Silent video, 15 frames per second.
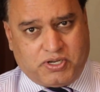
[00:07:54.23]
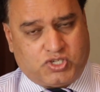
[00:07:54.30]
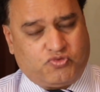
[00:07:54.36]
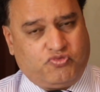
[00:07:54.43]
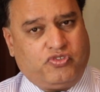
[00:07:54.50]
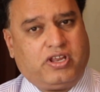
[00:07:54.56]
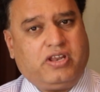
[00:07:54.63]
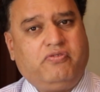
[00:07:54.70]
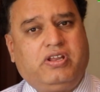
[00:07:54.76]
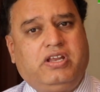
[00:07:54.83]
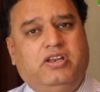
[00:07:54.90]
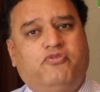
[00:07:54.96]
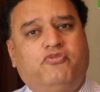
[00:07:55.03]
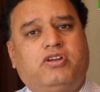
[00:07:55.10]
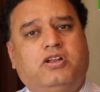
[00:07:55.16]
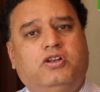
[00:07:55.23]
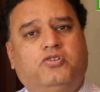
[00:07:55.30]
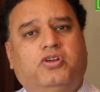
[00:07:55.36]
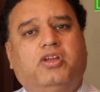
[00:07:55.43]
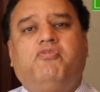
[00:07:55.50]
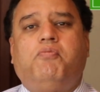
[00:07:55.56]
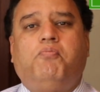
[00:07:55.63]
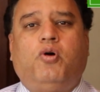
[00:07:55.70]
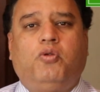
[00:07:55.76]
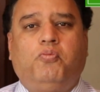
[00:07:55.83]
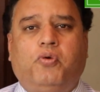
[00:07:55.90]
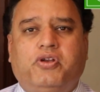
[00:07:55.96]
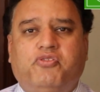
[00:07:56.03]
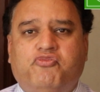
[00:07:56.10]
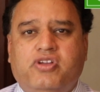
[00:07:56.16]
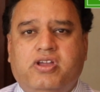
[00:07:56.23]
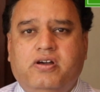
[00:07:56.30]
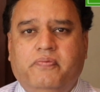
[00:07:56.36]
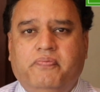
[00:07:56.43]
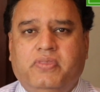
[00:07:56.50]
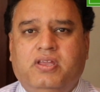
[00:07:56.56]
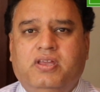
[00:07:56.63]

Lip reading: It's very difficult to give a ballpoint figure,